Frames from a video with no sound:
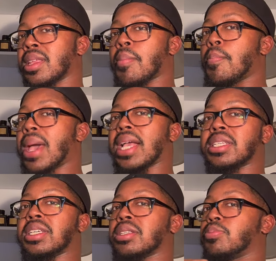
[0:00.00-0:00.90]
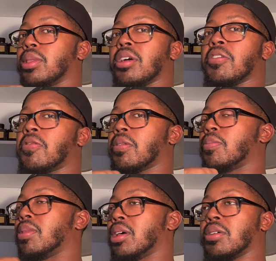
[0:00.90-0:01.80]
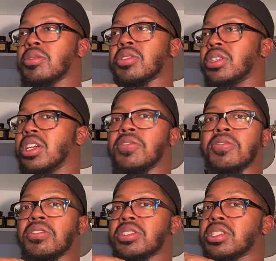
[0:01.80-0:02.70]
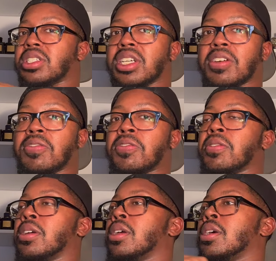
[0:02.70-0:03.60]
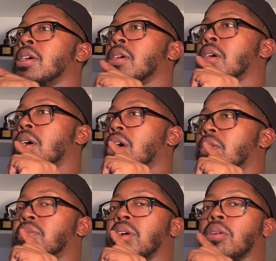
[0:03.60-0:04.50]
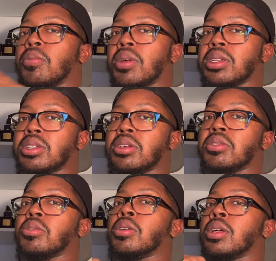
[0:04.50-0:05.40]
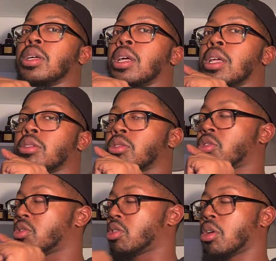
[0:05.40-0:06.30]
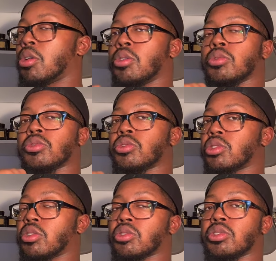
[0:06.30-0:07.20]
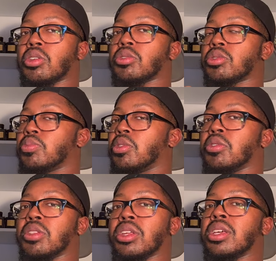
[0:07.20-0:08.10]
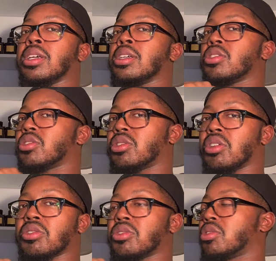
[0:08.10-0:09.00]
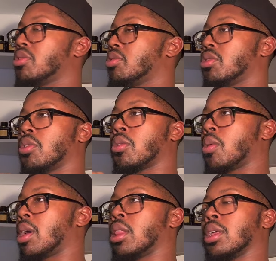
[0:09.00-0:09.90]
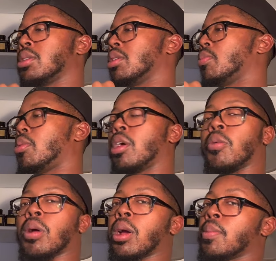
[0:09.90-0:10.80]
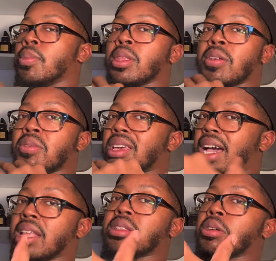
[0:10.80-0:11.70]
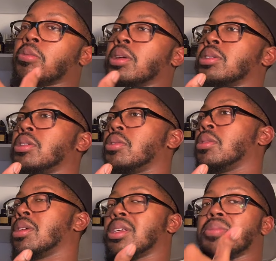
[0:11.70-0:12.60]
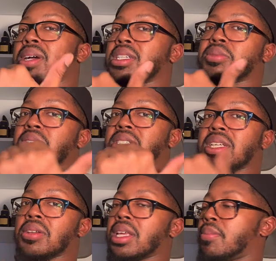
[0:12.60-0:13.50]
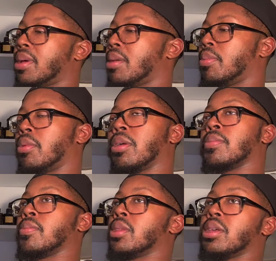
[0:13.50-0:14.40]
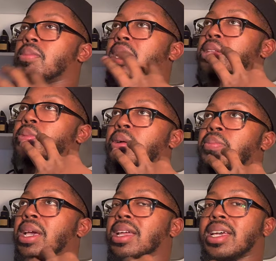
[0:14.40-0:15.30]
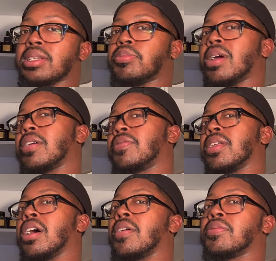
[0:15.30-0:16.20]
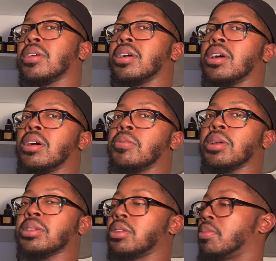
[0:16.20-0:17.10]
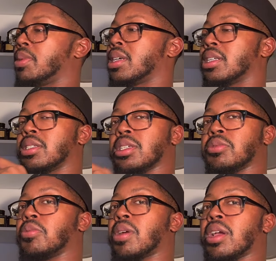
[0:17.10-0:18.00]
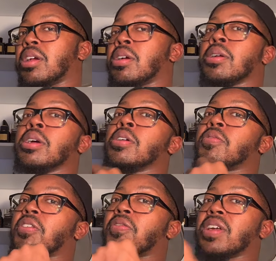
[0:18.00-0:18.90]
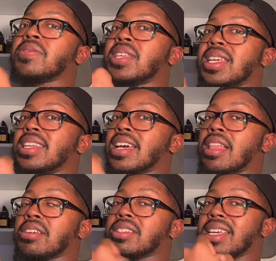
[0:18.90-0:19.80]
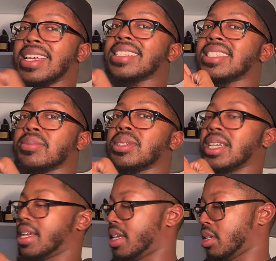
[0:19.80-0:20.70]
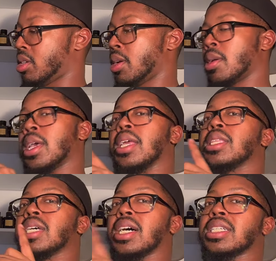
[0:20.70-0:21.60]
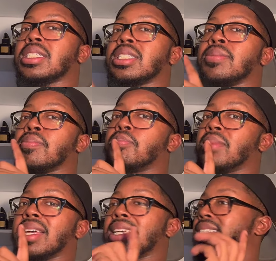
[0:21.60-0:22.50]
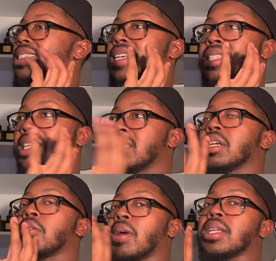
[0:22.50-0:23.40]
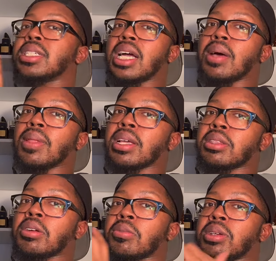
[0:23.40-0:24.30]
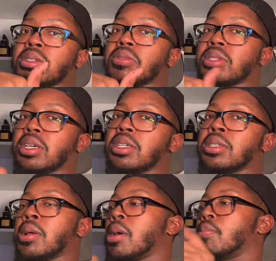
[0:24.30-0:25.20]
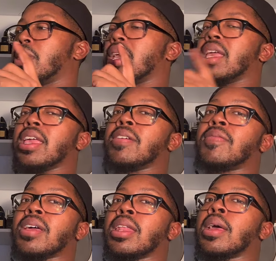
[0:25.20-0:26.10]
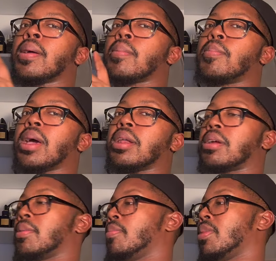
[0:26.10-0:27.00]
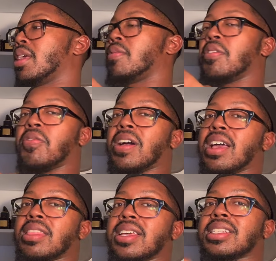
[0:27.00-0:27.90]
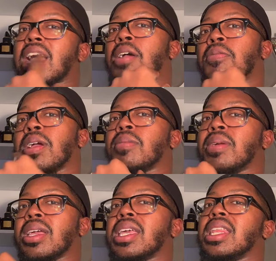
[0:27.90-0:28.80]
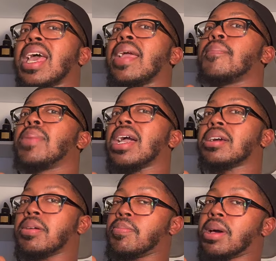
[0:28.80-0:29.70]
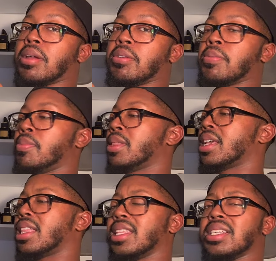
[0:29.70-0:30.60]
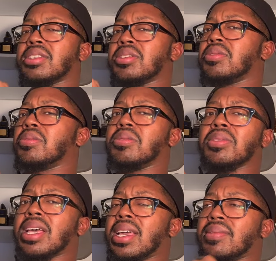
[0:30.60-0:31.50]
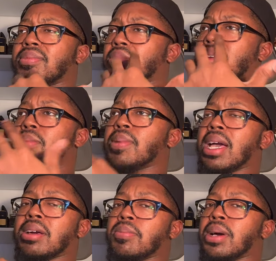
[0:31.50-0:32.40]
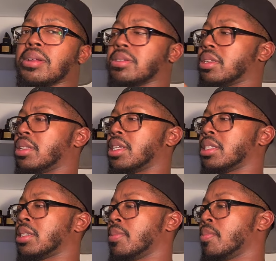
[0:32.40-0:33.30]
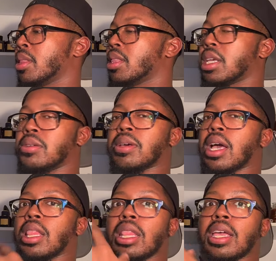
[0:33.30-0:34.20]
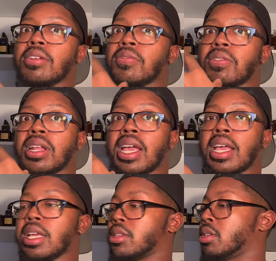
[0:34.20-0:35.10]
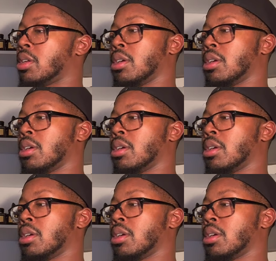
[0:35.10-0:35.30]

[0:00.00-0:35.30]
matches blow for blow, sniff for sniff of the original so, so, so smoothly, so, so, so greatly to the point where if you got the original, you might as well sell that bad boy. You might as well make a nice profit off the uh, original because this one right here for $15 and some change does it, it does a great job like the original does, but even better. If you find this, I recommend getting a backup bottle, at least two, like three backup bottles of this. Then you got Layton for days.